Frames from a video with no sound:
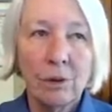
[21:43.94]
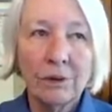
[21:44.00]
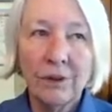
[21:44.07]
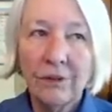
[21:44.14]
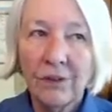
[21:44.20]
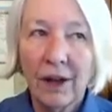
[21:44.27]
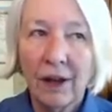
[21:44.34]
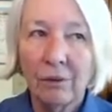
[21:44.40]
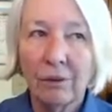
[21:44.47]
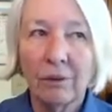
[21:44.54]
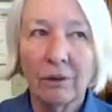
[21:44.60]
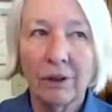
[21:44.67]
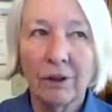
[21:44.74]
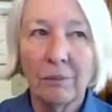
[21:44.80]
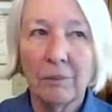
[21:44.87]
What does that
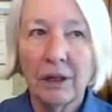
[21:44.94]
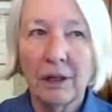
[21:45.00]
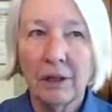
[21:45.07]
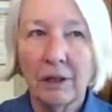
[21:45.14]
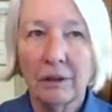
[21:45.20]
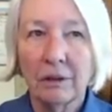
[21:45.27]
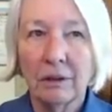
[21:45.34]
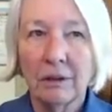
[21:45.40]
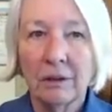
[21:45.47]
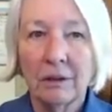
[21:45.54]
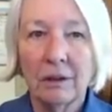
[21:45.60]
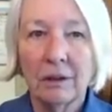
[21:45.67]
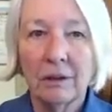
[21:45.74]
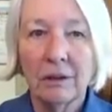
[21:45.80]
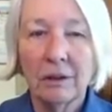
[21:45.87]
really mean?
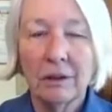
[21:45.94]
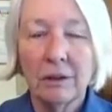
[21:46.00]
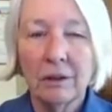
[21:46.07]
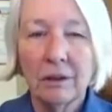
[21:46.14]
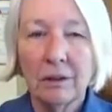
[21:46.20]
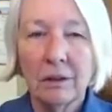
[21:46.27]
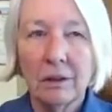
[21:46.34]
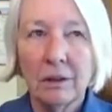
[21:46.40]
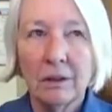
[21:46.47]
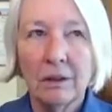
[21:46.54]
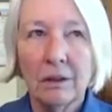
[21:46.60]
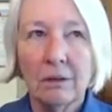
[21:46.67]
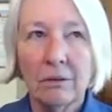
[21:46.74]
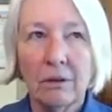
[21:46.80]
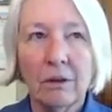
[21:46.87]

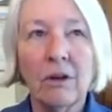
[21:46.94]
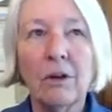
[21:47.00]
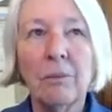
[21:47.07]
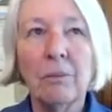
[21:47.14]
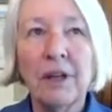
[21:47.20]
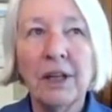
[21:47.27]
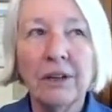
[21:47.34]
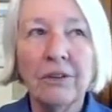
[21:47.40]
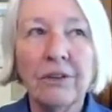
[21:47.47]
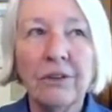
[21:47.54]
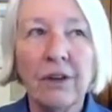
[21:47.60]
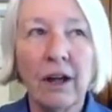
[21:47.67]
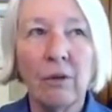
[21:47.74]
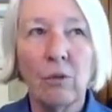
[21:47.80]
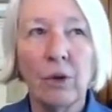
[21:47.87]
Well, it
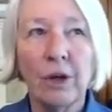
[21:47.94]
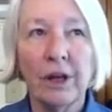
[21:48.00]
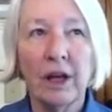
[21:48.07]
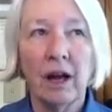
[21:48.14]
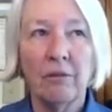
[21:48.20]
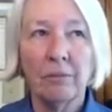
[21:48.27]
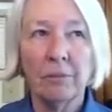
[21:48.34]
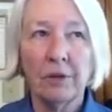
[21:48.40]
means that we